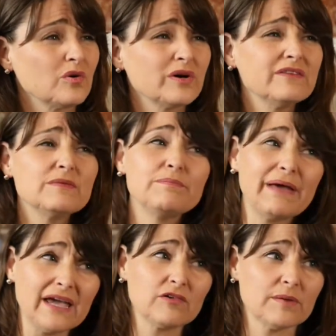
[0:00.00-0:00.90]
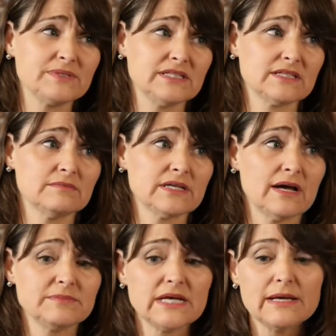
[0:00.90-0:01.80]
or even bankruptcy
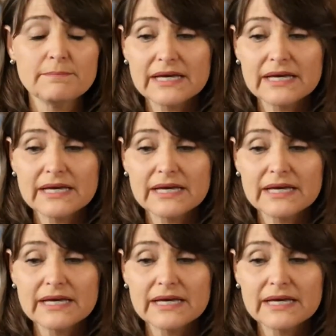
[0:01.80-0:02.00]
sometimes,